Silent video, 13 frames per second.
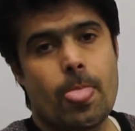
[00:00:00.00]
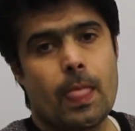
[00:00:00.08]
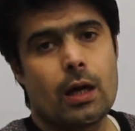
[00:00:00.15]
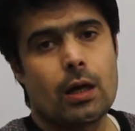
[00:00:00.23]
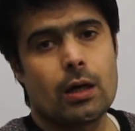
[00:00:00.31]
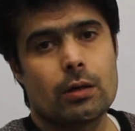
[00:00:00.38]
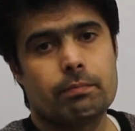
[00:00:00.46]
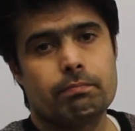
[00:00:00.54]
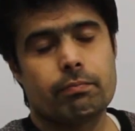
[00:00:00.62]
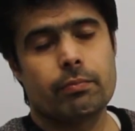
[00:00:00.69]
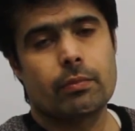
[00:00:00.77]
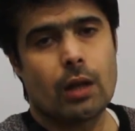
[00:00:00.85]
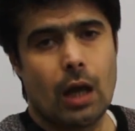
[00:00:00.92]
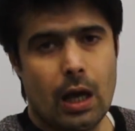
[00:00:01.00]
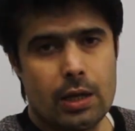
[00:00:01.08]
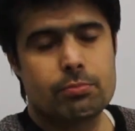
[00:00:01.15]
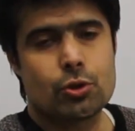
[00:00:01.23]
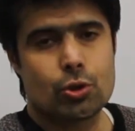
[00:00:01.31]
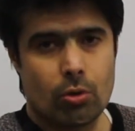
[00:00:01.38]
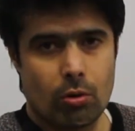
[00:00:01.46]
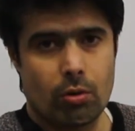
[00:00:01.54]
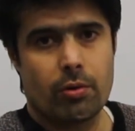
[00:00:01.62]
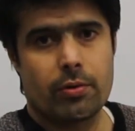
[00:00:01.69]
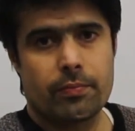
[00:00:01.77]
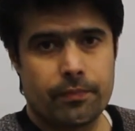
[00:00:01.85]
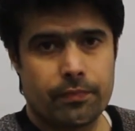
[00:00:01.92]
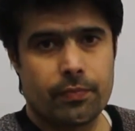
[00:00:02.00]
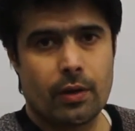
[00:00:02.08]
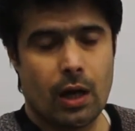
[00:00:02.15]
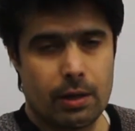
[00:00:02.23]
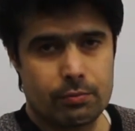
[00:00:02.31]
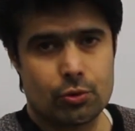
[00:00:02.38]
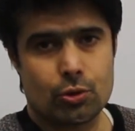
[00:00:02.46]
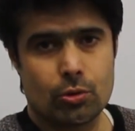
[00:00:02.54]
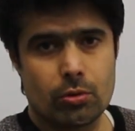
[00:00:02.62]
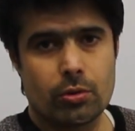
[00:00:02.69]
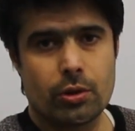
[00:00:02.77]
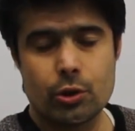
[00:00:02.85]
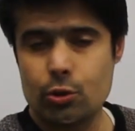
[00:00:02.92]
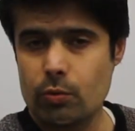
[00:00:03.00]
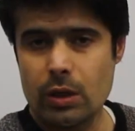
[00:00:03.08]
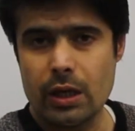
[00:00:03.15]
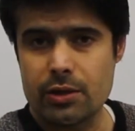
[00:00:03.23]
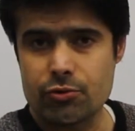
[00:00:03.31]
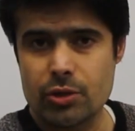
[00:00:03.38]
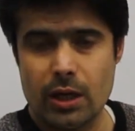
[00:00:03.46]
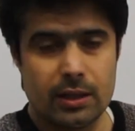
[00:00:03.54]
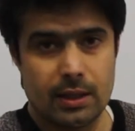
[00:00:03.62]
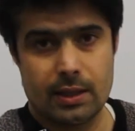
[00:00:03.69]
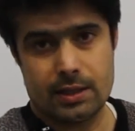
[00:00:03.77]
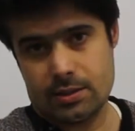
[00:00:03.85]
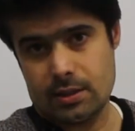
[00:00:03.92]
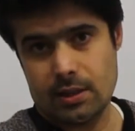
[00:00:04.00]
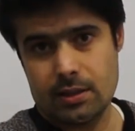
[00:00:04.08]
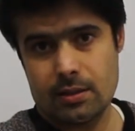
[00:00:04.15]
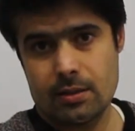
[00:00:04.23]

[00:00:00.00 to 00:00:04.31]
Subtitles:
I'm sure you will enjoy the lesson.